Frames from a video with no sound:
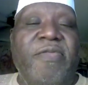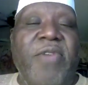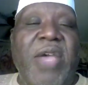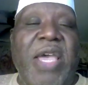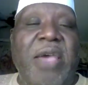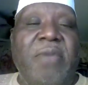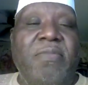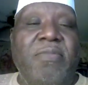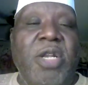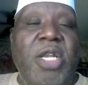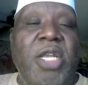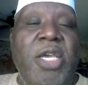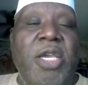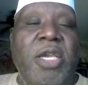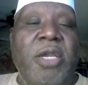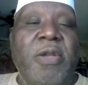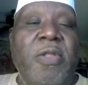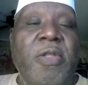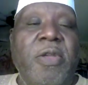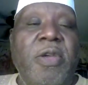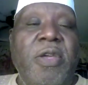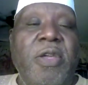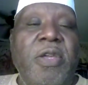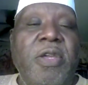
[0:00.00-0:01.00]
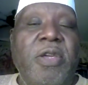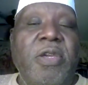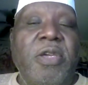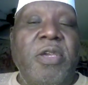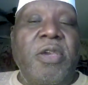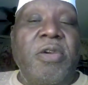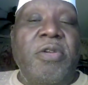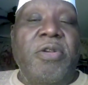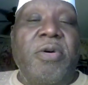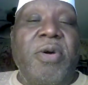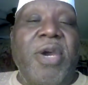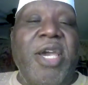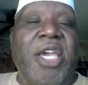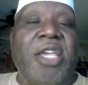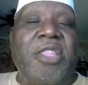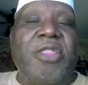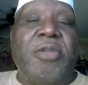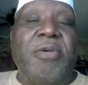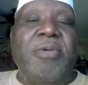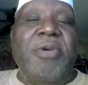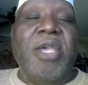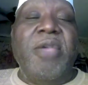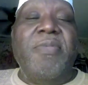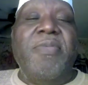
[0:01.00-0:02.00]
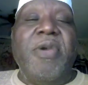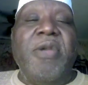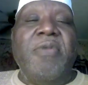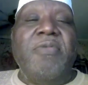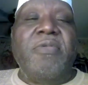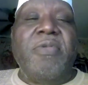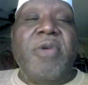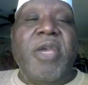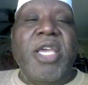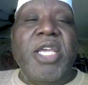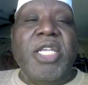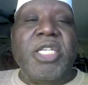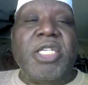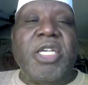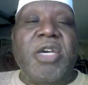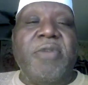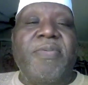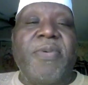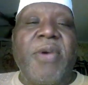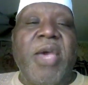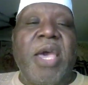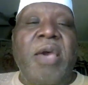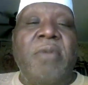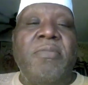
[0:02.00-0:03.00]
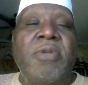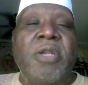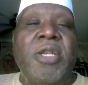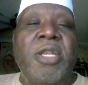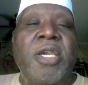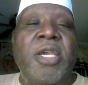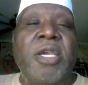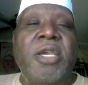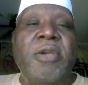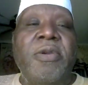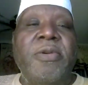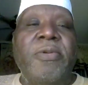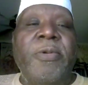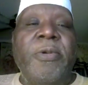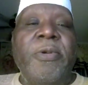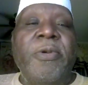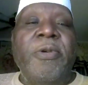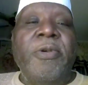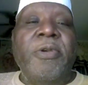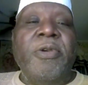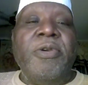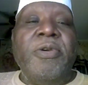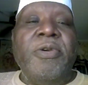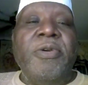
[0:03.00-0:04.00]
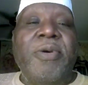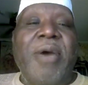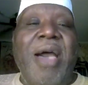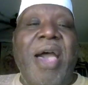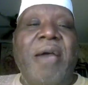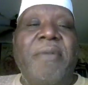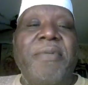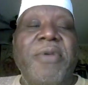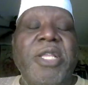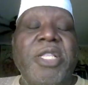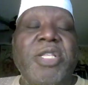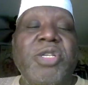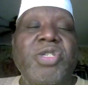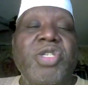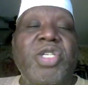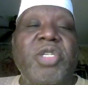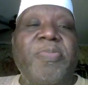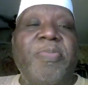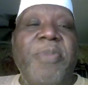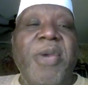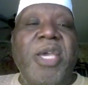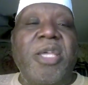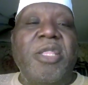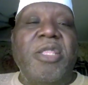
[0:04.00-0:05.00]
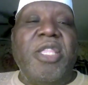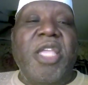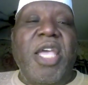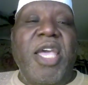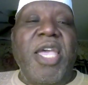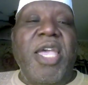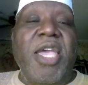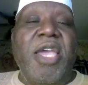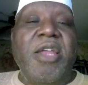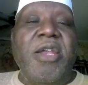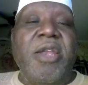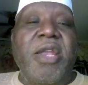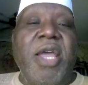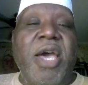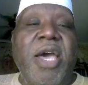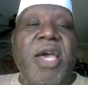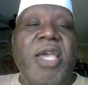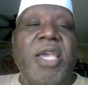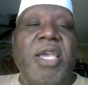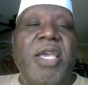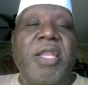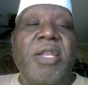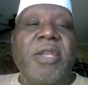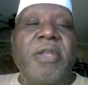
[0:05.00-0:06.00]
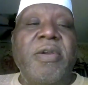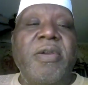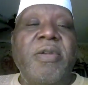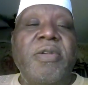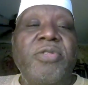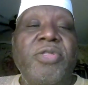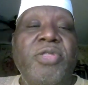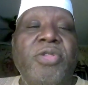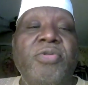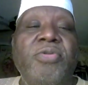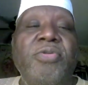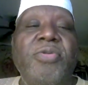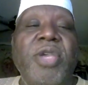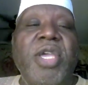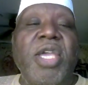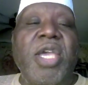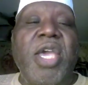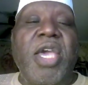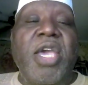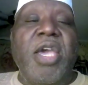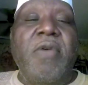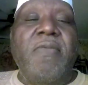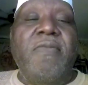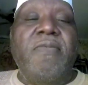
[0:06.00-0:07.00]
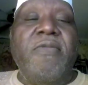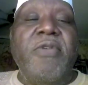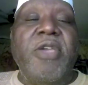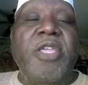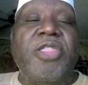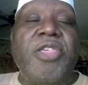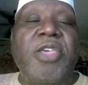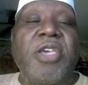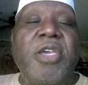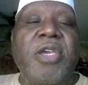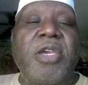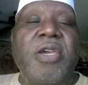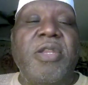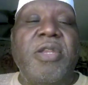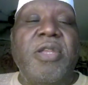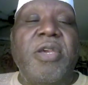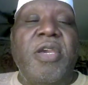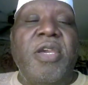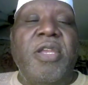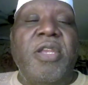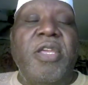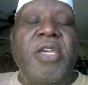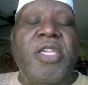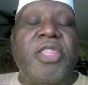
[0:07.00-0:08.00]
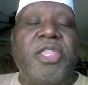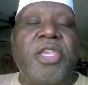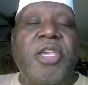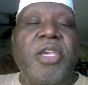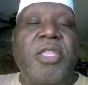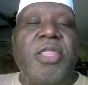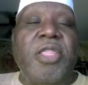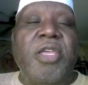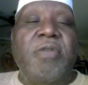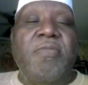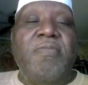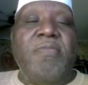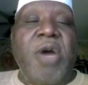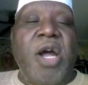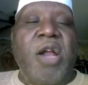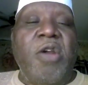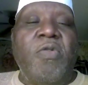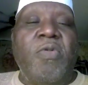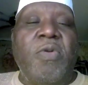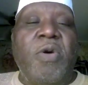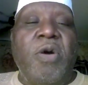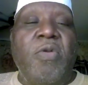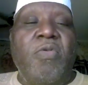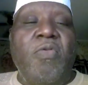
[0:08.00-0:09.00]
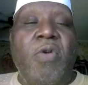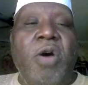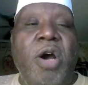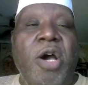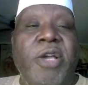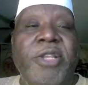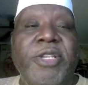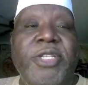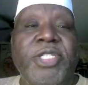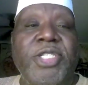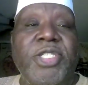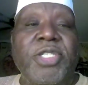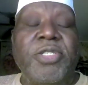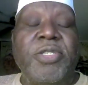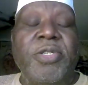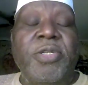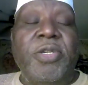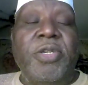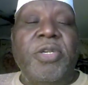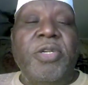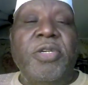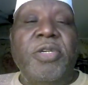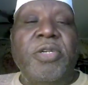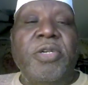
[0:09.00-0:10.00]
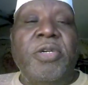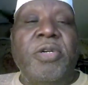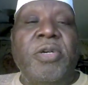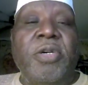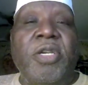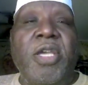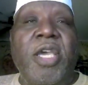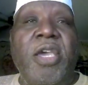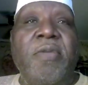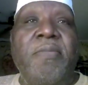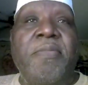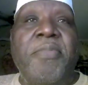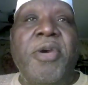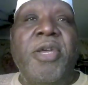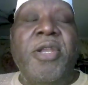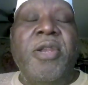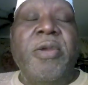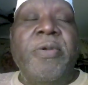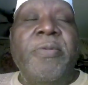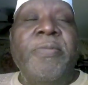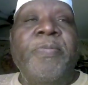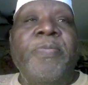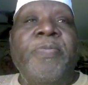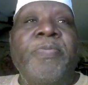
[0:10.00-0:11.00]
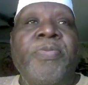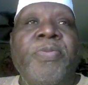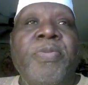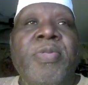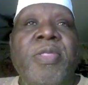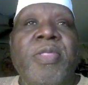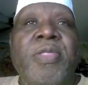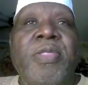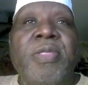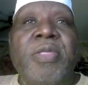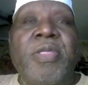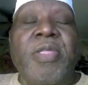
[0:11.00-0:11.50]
the great exponent of, making cement, bricks and everything to build, is building something which, on the one hand, I have no problems with.